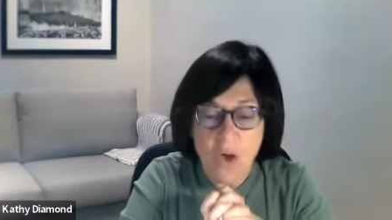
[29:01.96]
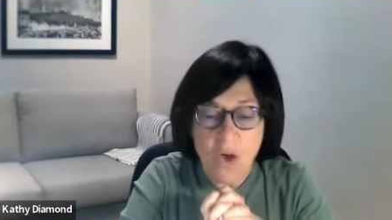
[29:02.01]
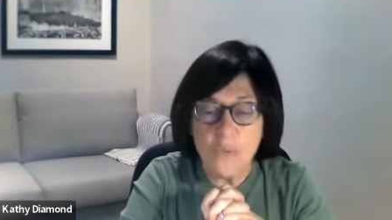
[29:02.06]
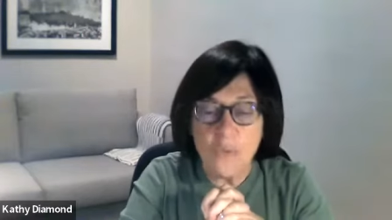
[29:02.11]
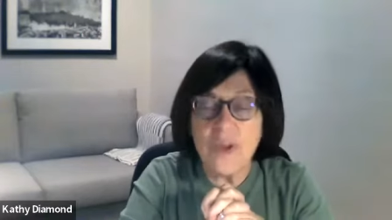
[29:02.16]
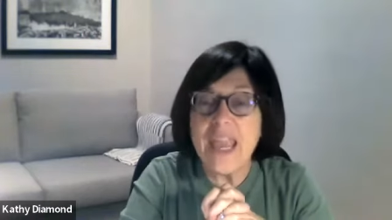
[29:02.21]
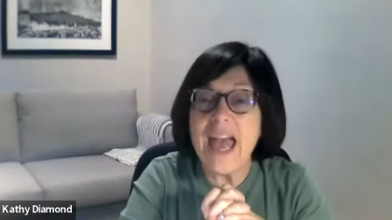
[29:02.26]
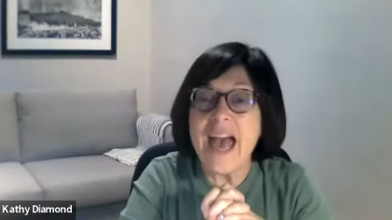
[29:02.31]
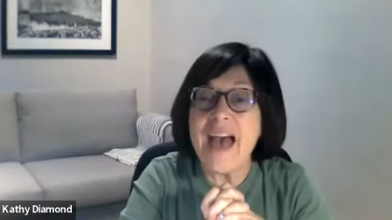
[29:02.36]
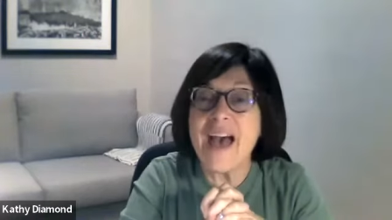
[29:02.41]

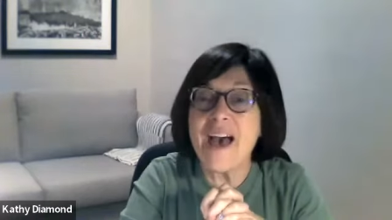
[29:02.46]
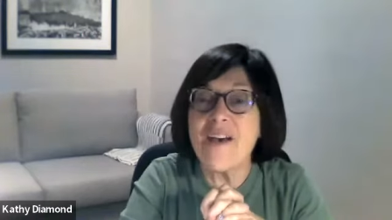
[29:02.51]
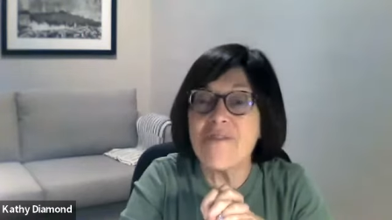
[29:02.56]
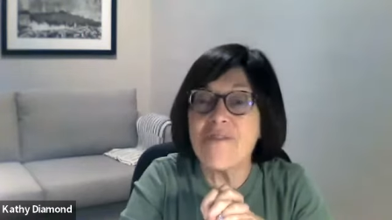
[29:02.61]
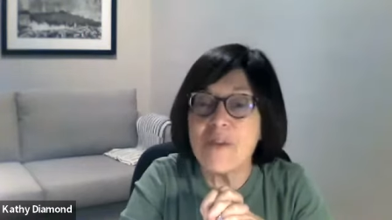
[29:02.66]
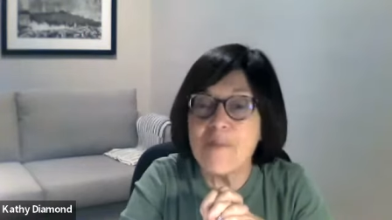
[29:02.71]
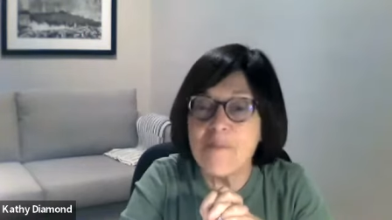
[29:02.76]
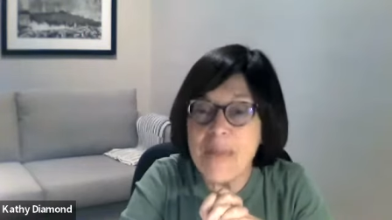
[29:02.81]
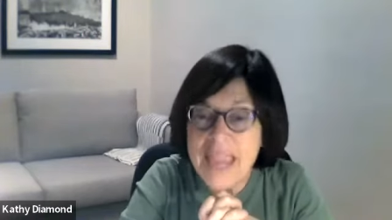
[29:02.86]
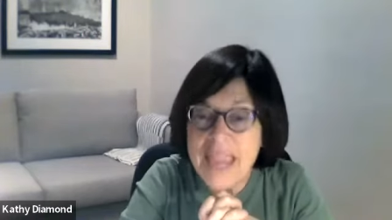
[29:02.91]
We
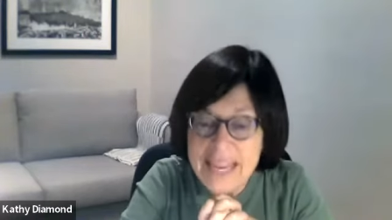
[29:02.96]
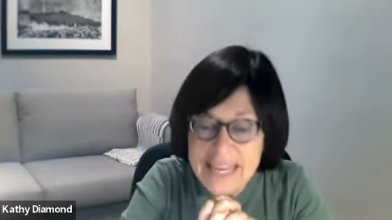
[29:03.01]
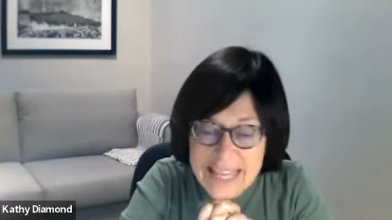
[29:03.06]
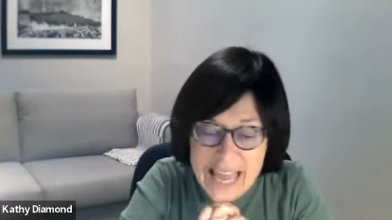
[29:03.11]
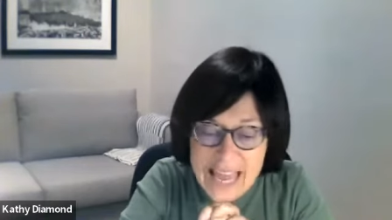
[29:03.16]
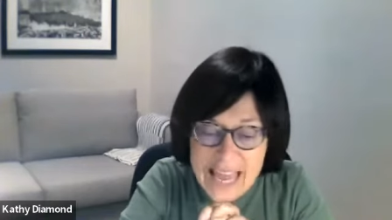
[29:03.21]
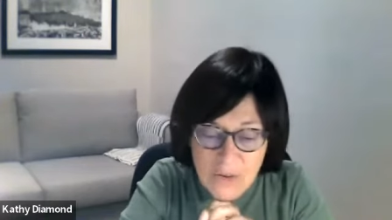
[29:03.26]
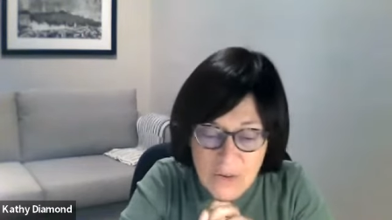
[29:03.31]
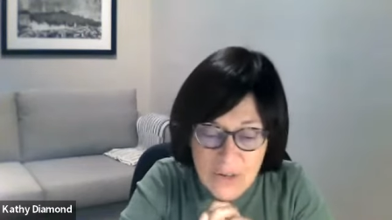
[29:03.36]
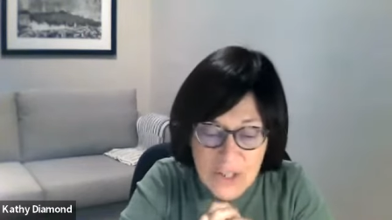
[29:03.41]
have the main
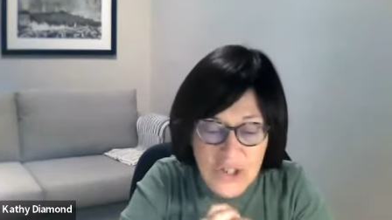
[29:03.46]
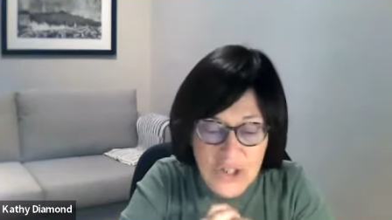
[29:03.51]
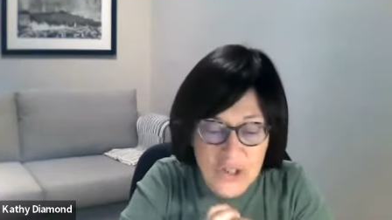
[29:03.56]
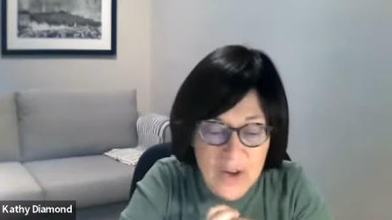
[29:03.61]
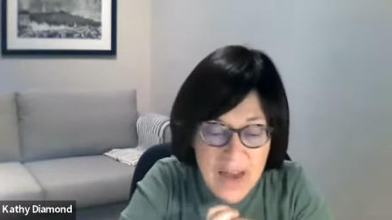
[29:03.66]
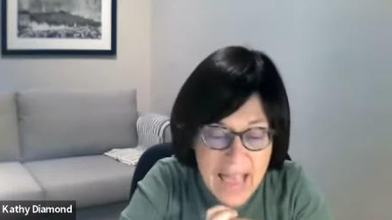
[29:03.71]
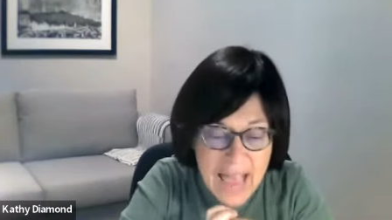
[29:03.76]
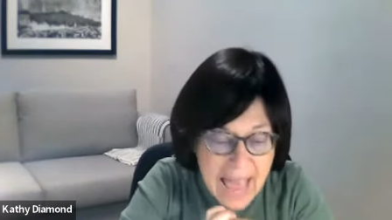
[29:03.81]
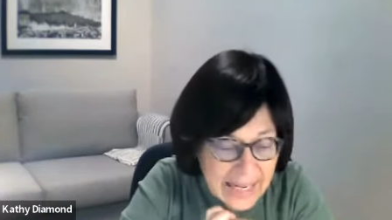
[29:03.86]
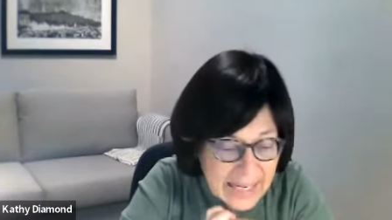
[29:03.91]
character,
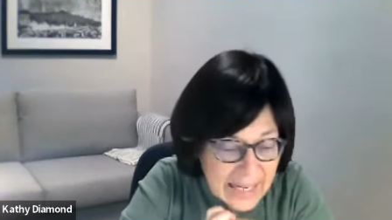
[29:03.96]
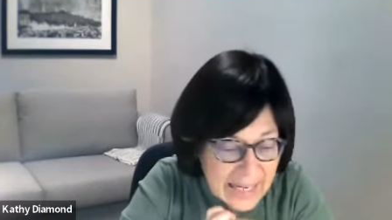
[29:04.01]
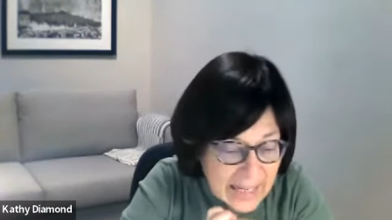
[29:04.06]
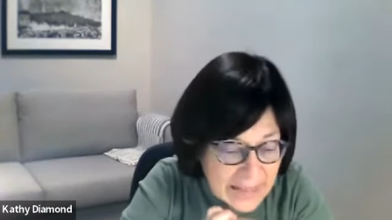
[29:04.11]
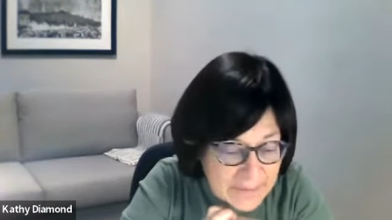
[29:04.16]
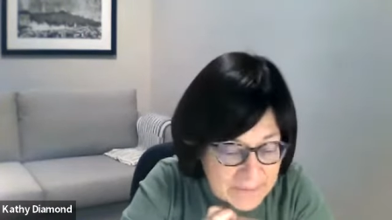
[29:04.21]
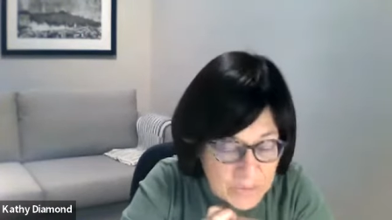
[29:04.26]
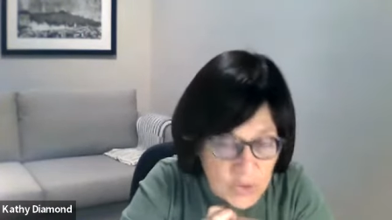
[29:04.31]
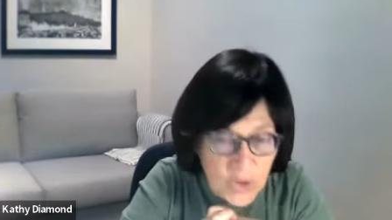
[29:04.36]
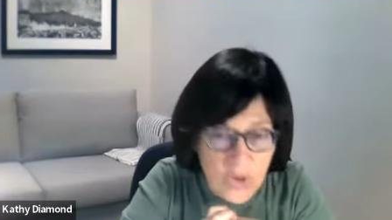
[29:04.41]

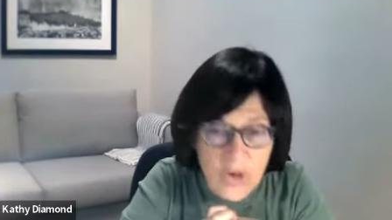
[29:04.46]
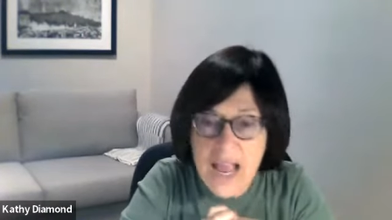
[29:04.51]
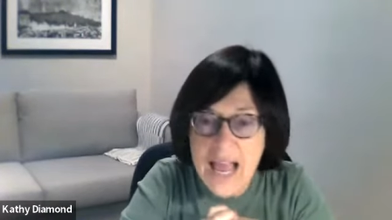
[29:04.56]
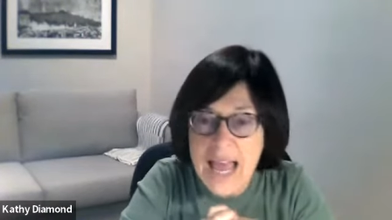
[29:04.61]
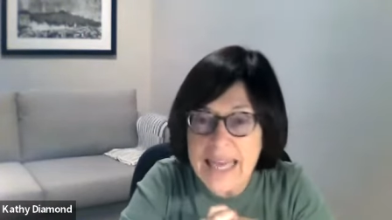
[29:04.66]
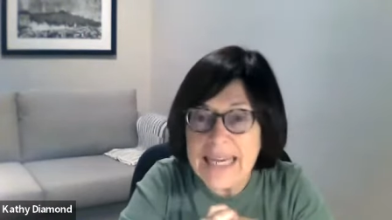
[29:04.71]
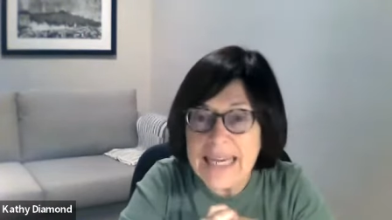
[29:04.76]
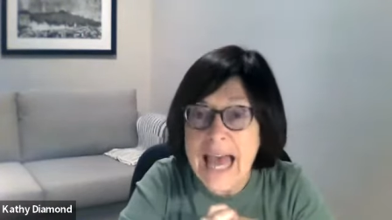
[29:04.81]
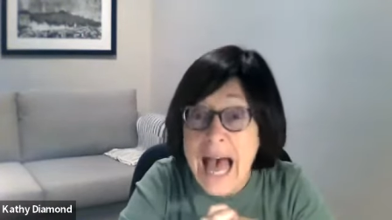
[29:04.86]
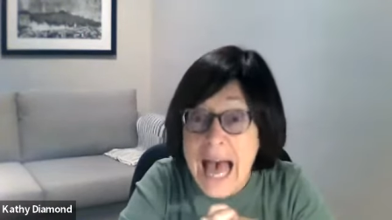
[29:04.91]
Hannah, or
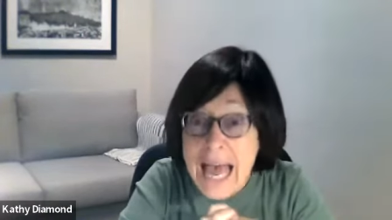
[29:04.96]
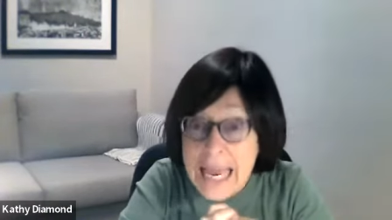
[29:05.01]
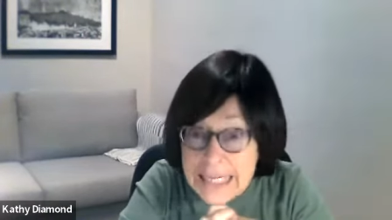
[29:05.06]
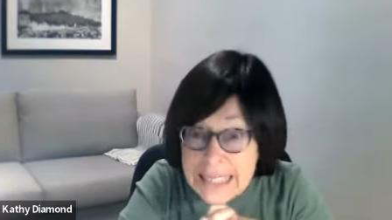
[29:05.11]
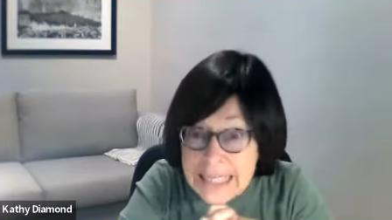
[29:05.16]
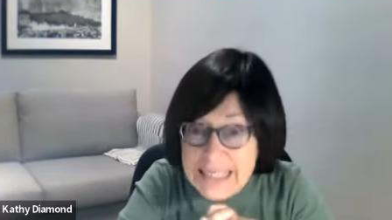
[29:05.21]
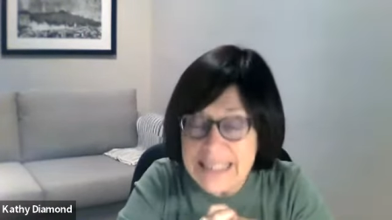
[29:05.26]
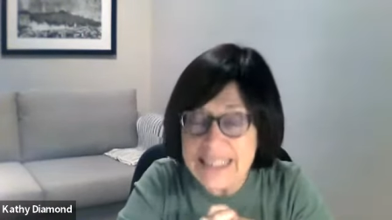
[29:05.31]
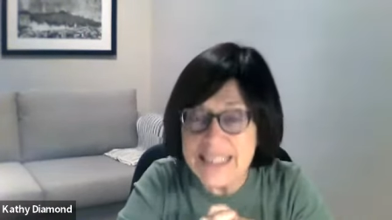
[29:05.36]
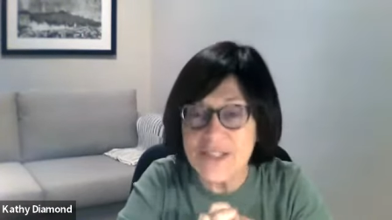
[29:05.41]

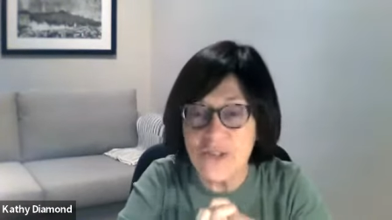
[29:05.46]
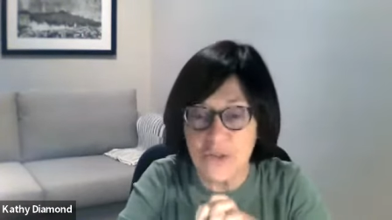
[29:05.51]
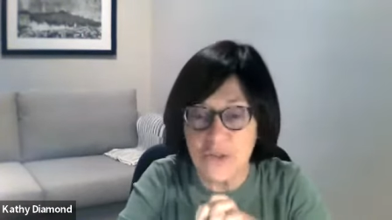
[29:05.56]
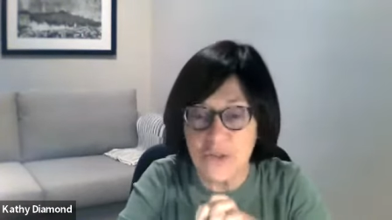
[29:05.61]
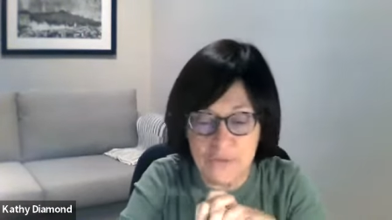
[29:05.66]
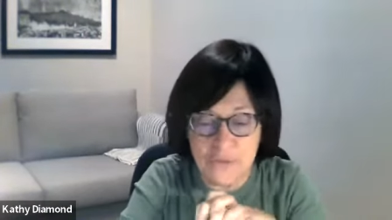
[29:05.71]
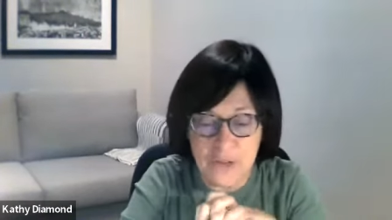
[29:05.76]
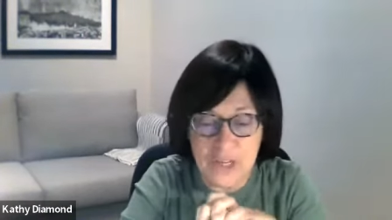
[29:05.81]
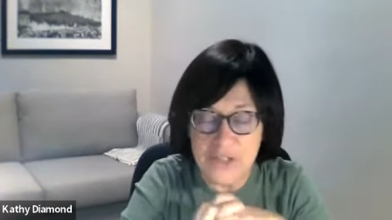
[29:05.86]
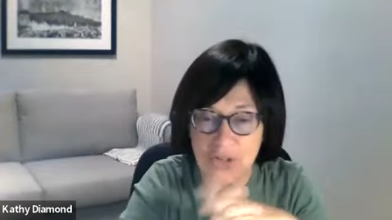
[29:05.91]
Hanan is her,
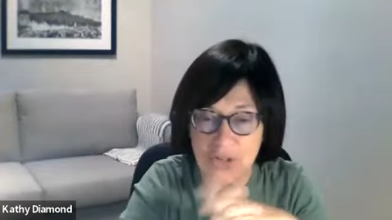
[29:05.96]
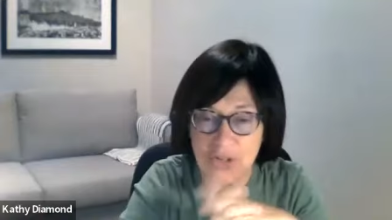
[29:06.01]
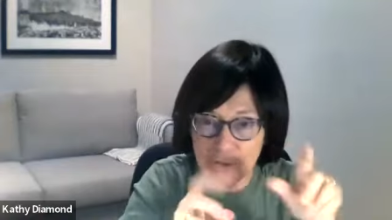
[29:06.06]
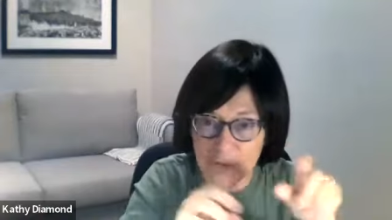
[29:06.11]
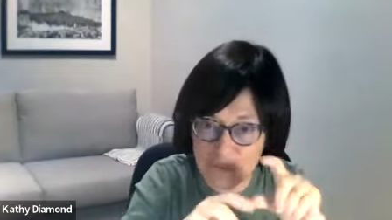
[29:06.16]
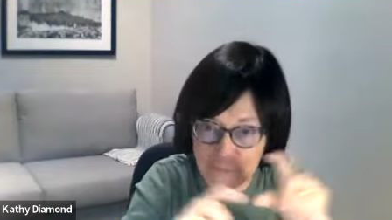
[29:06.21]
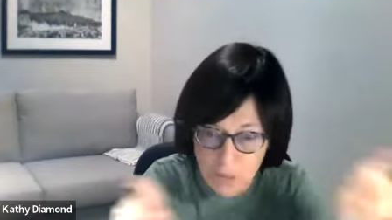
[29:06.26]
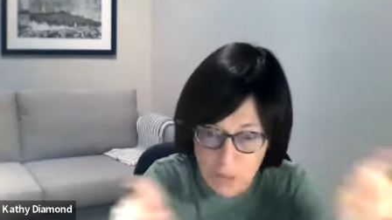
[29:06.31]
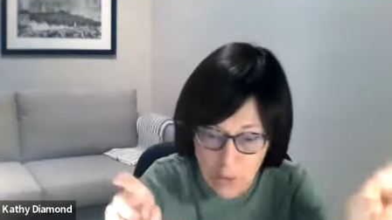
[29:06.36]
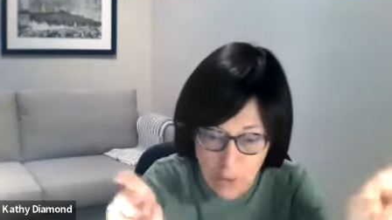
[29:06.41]
is
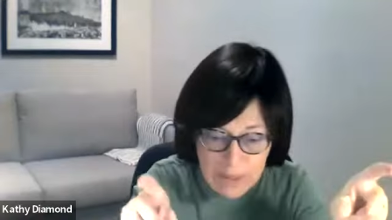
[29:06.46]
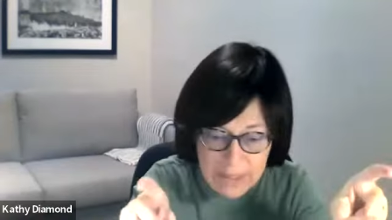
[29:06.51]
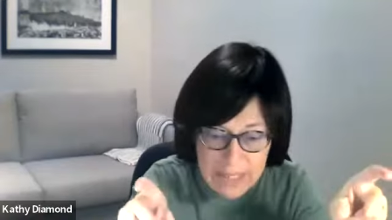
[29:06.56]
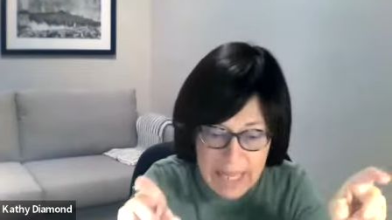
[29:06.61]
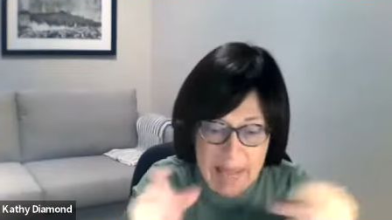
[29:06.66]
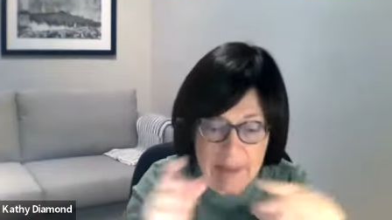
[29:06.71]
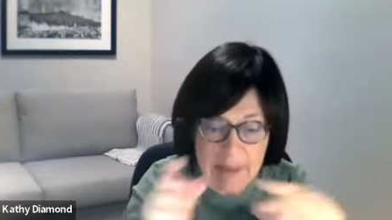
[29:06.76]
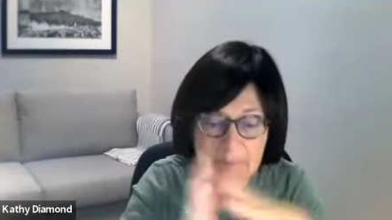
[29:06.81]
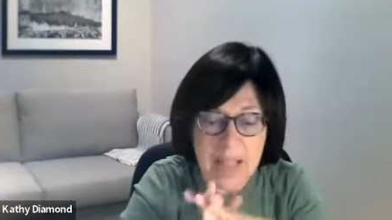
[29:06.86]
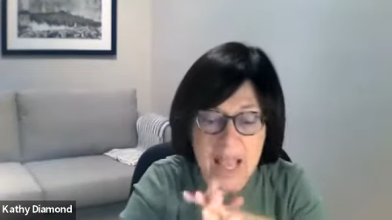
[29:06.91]
her full
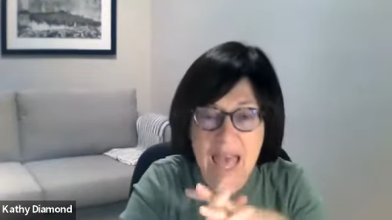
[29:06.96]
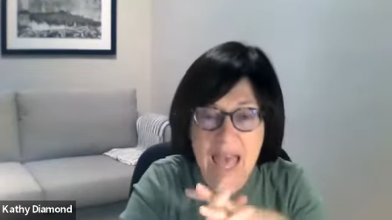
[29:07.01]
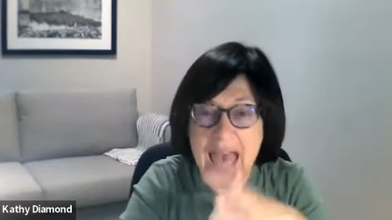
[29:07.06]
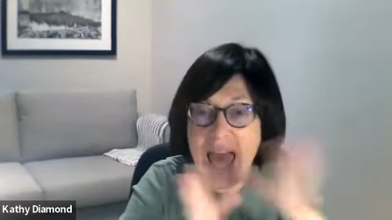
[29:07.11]
name.